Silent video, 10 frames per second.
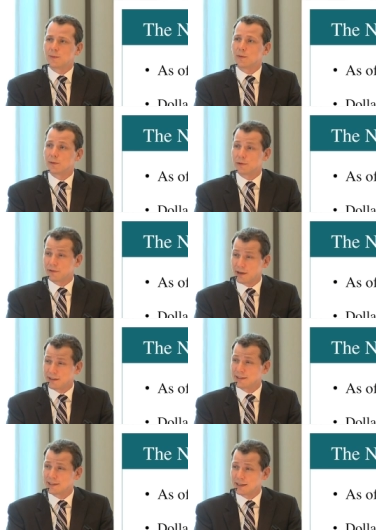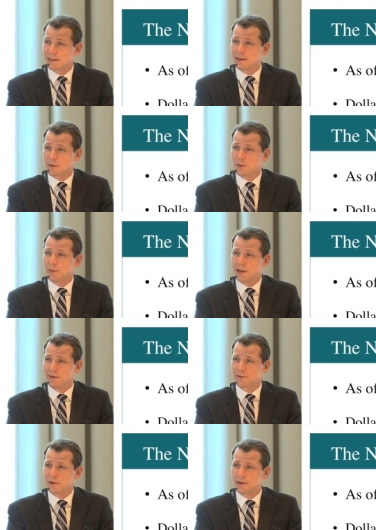member provide the attendant care and be
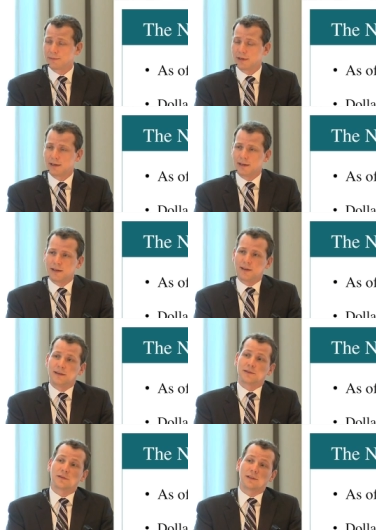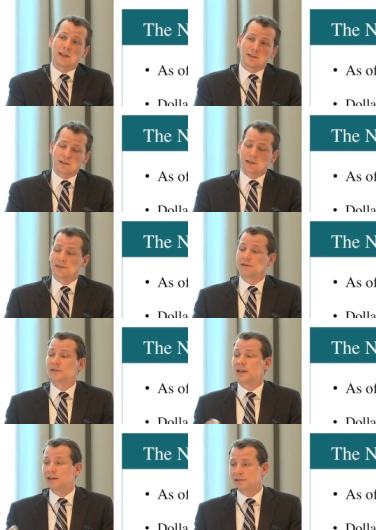paid for it. So the legislature
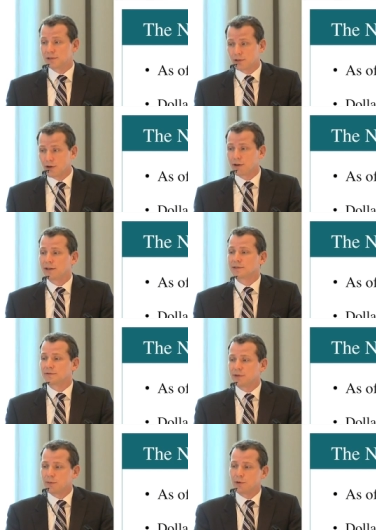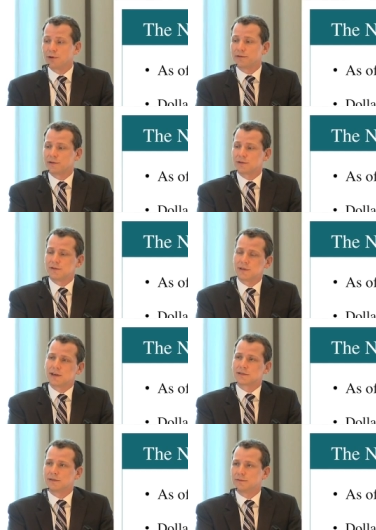changed the law as of February 1st,
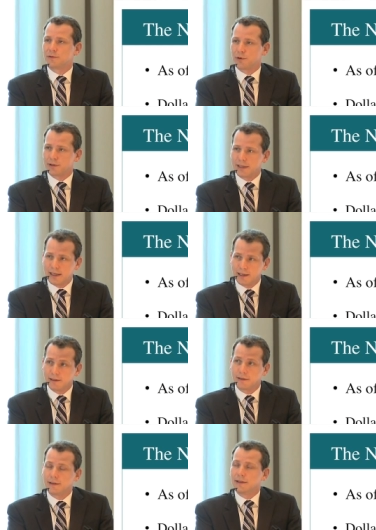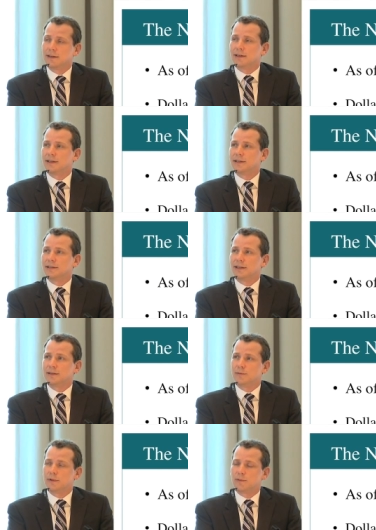2014,
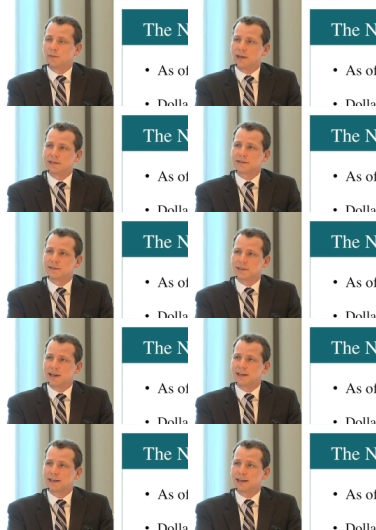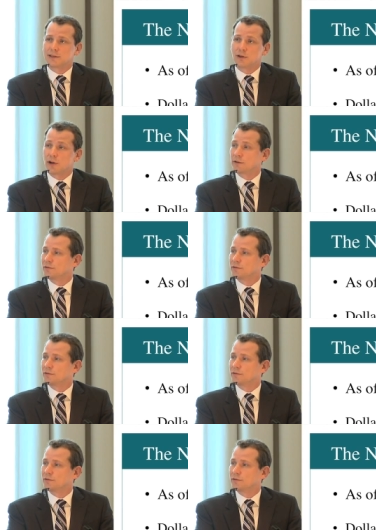basically stating that it's dollar